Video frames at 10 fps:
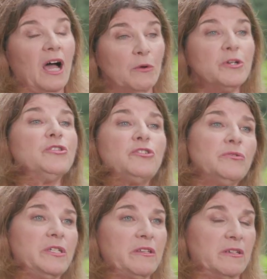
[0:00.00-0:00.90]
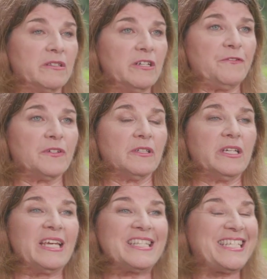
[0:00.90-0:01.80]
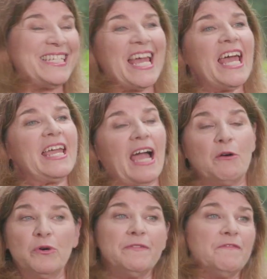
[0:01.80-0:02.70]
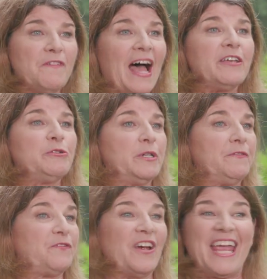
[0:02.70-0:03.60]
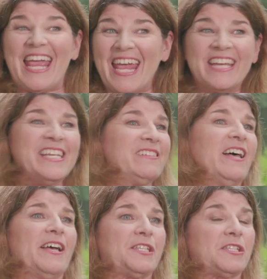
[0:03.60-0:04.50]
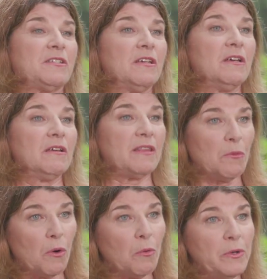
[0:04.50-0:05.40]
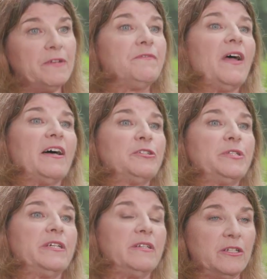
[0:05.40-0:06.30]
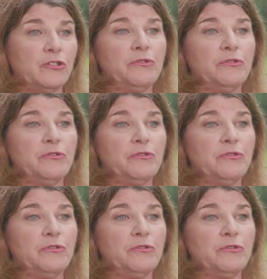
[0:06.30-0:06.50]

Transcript: I wouldn't do anything differently. And today, I wouldn't value it for any less than what we valued it in